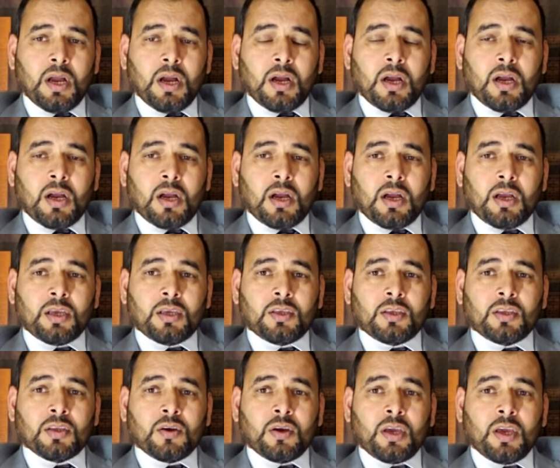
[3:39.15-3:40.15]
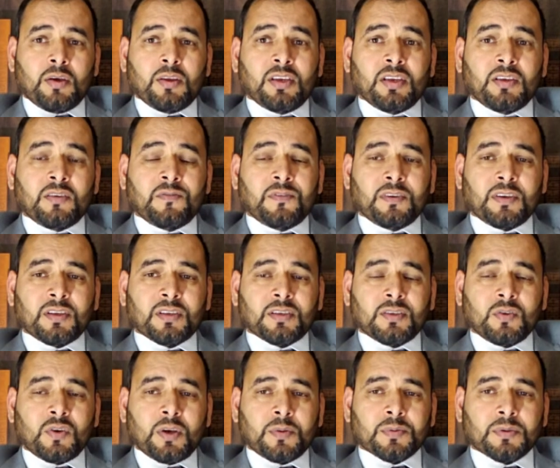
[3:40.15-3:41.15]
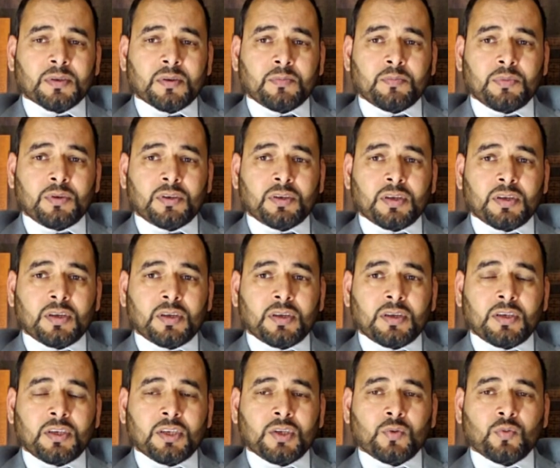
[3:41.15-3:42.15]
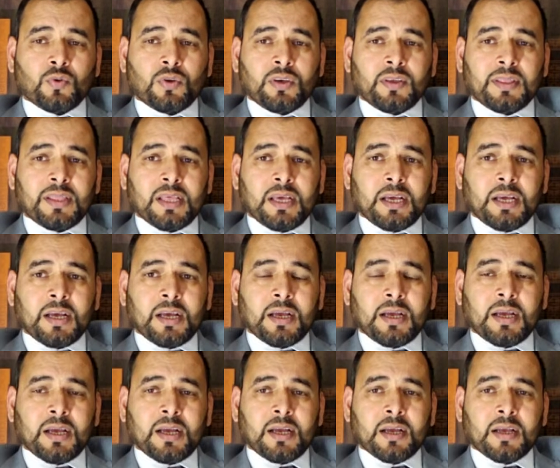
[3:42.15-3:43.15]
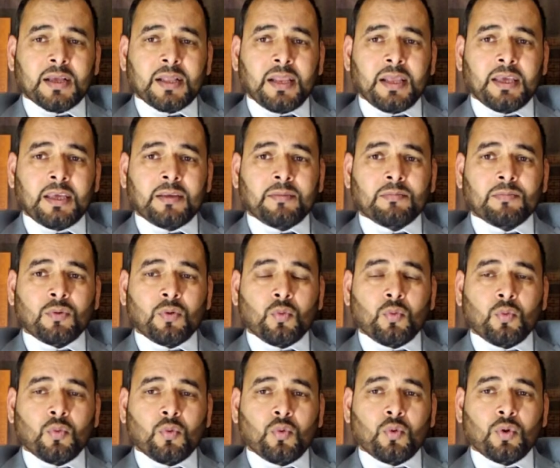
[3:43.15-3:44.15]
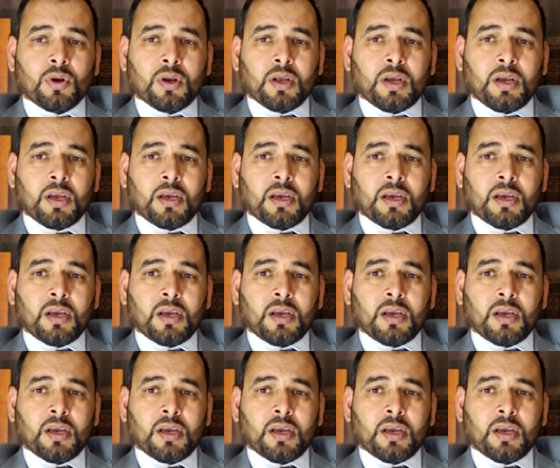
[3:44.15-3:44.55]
any evidence you have submitted during the claim or